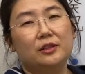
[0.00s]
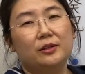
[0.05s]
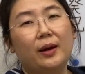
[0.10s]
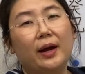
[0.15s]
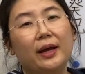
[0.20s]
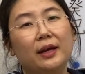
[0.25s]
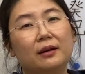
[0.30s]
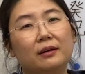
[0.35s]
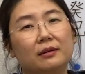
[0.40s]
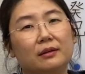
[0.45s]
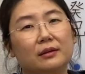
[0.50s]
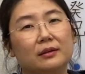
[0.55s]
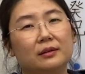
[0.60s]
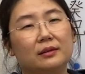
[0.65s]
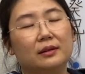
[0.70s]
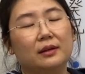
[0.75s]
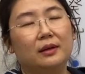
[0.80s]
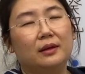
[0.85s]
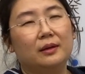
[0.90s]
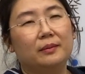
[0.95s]
dry earth
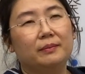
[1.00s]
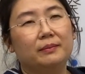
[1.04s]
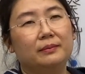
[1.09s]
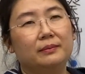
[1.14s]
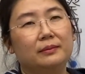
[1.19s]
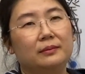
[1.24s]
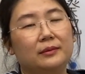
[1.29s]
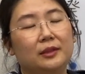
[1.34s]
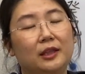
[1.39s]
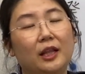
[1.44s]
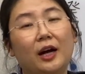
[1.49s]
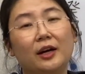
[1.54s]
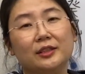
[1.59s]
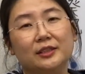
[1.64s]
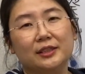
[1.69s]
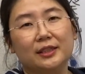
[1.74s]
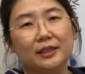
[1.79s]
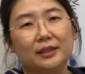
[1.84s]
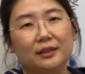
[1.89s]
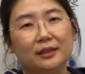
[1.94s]

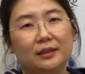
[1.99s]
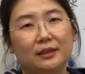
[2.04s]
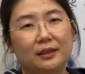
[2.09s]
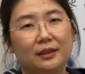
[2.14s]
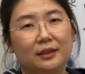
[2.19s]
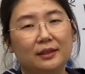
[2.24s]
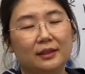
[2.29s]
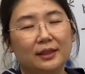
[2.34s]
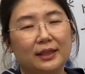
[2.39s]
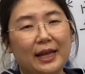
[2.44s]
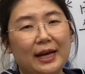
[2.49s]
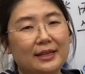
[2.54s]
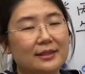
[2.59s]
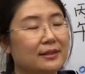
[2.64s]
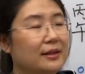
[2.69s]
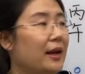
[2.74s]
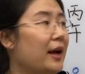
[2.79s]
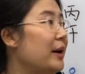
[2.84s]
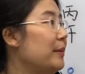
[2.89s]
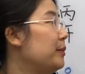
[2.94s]
logic in the last
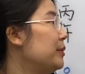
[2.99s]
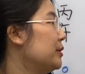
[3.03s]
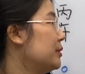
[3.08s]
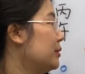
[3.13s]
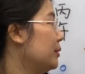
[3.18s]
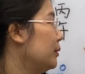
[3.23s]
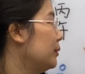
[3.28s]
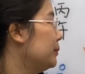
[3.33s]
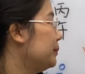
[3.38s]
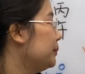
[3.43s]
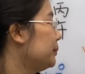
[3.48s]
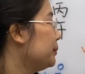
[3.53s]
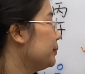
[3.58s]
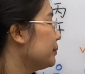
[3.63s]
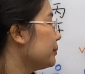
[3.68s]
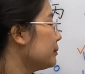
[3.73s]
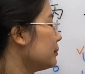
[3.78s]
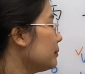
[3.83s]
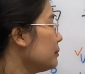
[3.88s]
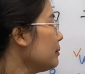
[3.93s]
episode.
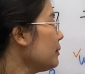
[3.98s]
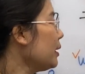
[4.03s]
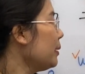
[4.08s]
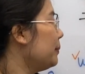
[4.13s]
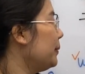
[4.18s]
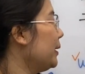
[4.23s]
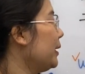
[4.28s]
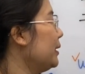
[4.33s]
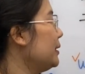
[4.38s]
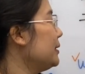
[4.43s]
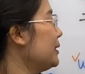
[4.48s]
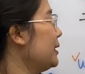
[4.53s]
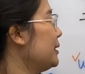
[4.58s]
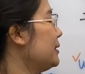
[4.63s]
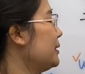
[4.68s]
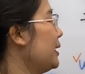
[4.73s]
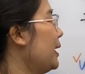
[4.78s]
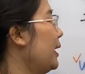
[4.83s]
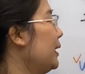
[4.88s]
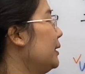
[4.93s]
Because I
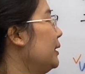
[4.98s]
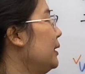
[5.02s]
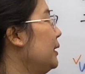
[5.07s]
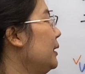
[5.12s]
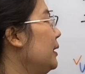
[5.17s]
said